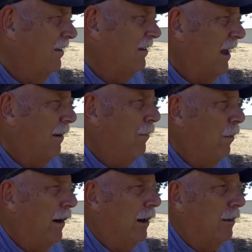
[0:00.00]
Some
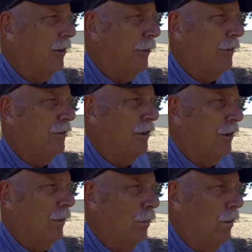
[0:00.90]
will learn
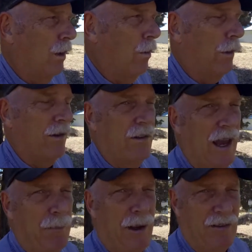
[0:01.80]
to work
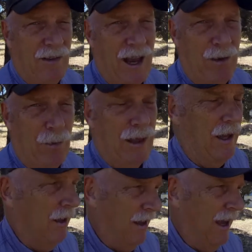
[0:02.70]
side by side with an
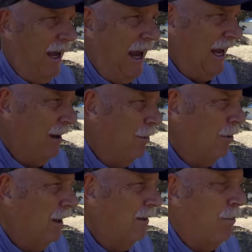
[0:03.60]

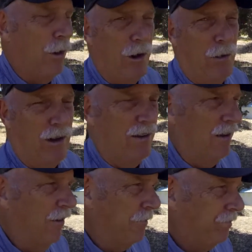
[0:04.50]
animal that's more
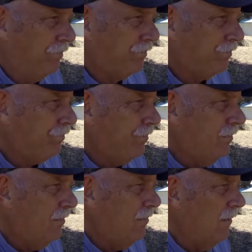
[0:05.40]
aggressive,
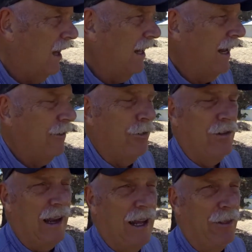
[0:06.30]
and
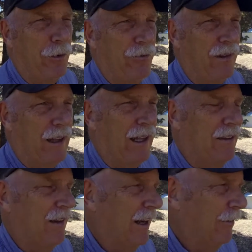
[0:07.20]
understand their
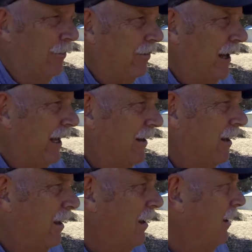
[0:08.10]
feelings, and understand
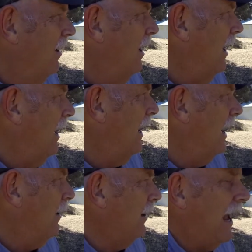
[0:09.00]

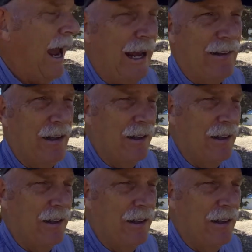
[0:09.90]
how to act.